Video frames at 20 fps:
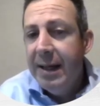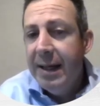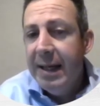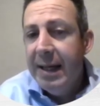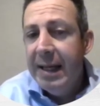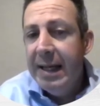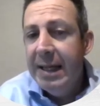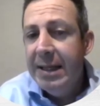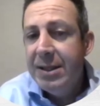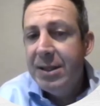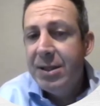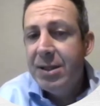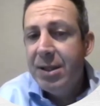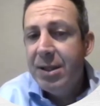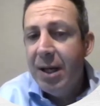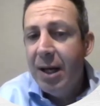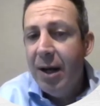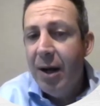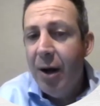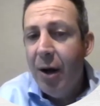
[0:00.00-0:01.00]
It's
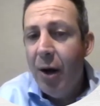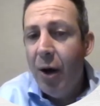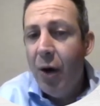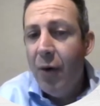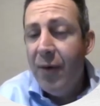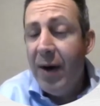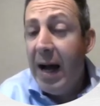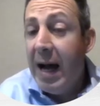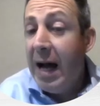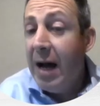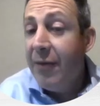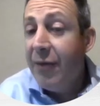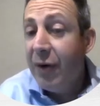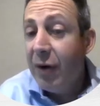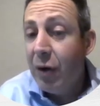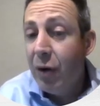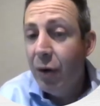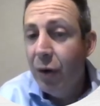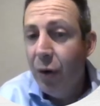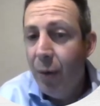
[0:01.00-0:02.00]
over 1/2
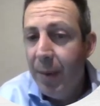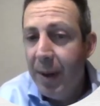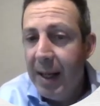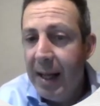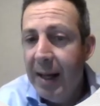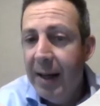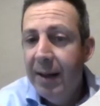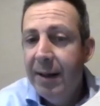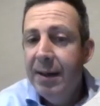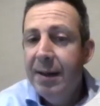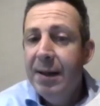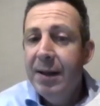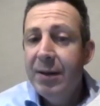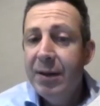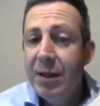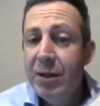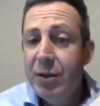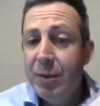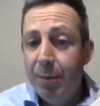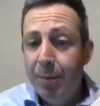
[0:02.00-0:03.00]
kilometre.
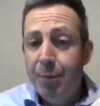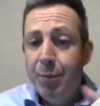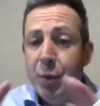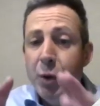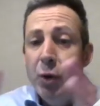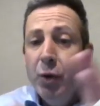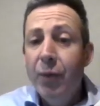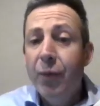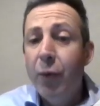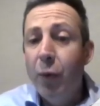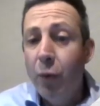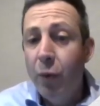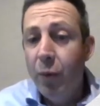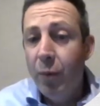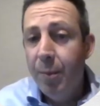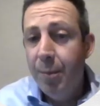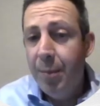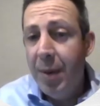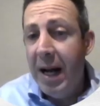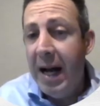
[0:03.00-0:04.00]
There's a beautiful
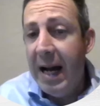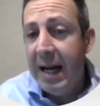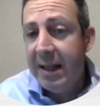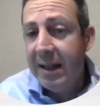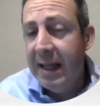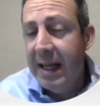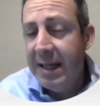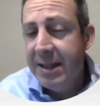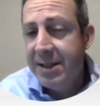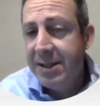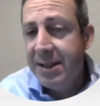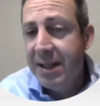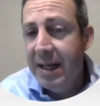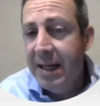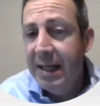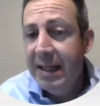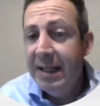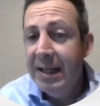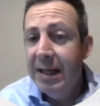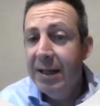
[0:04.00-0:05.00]
parkland
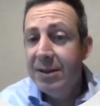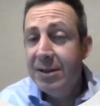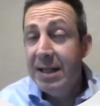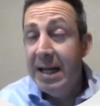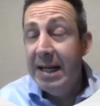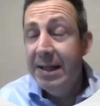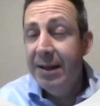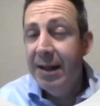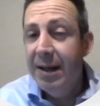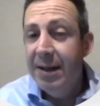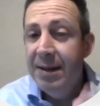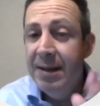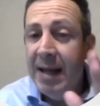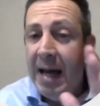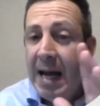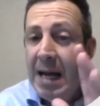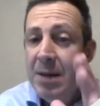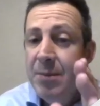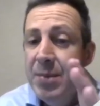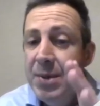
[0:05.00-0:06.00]
setting that
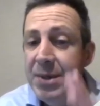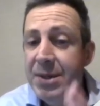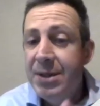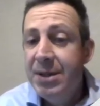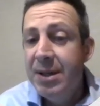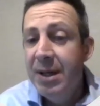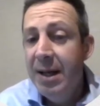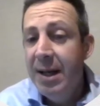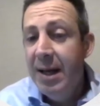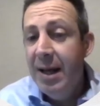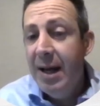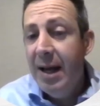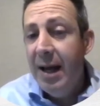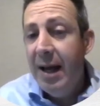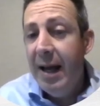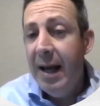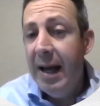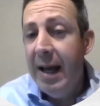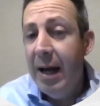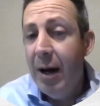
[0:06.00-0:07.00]
neighbours
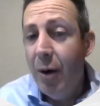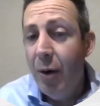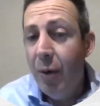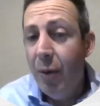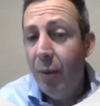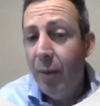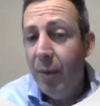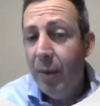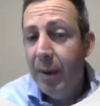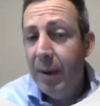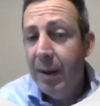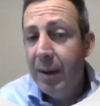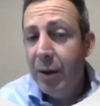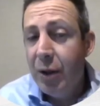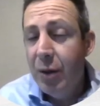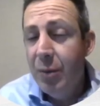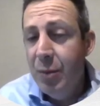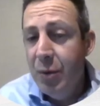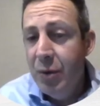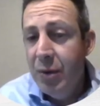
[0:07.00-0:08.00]
our
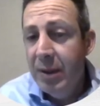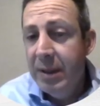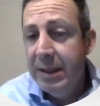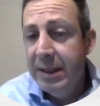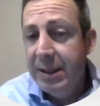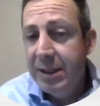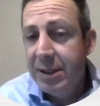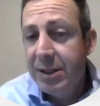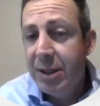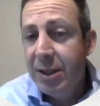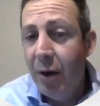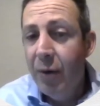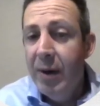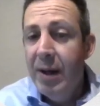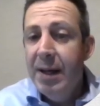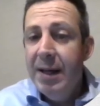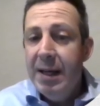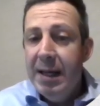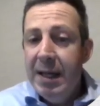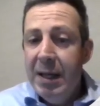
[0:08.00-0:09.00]
community. So
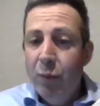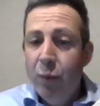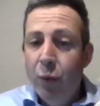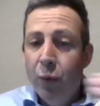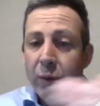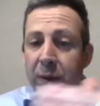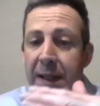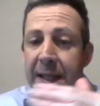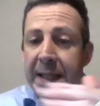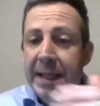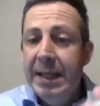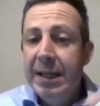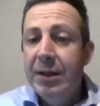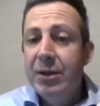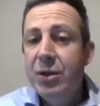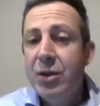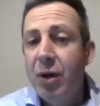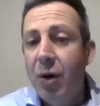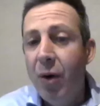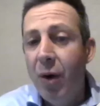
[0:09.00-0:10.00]
it will link and
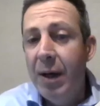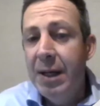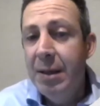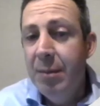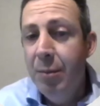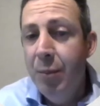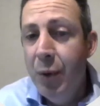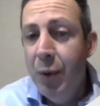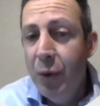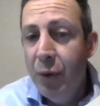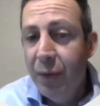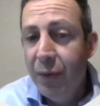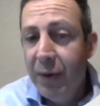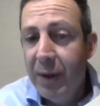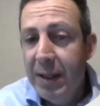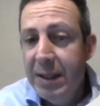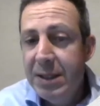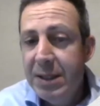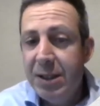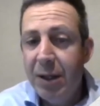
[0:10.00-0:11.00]
tie in
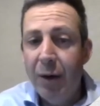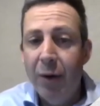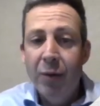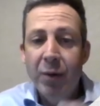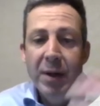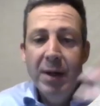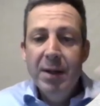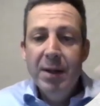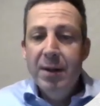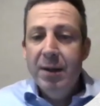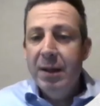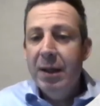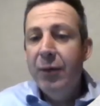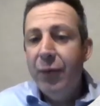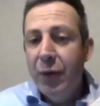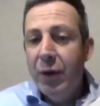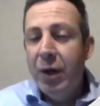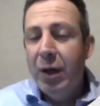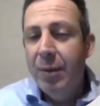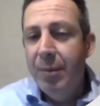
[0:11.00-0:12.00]
beautifully. So if you
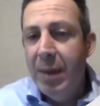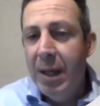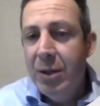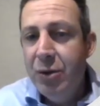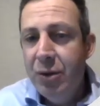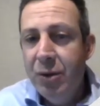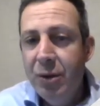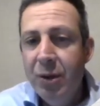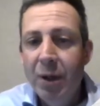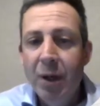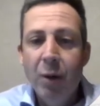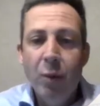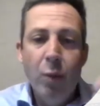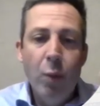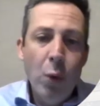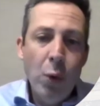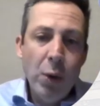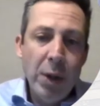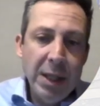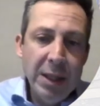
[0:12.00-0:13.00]
can imagine,
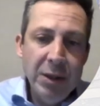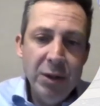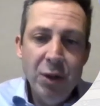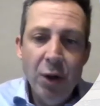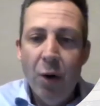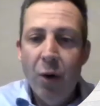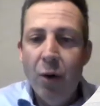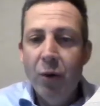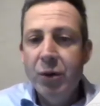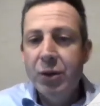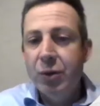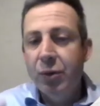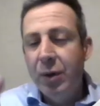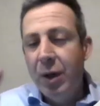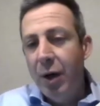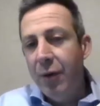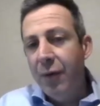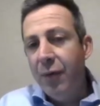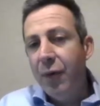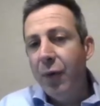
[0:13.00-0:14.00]
walking dogs or
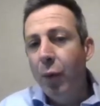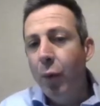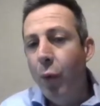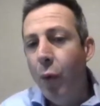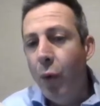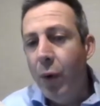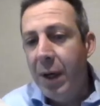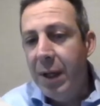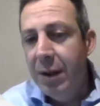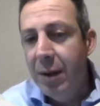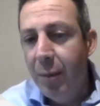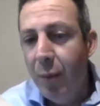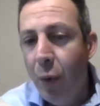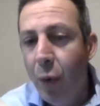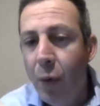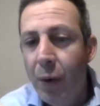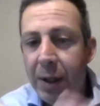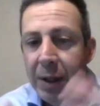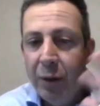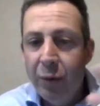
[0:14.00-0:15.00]
going for a walk in the
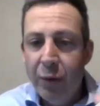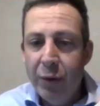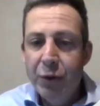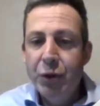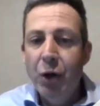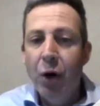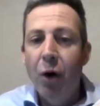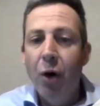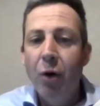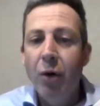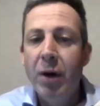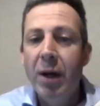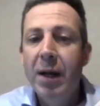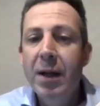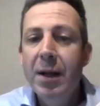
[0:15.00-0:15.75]
morning or a jog,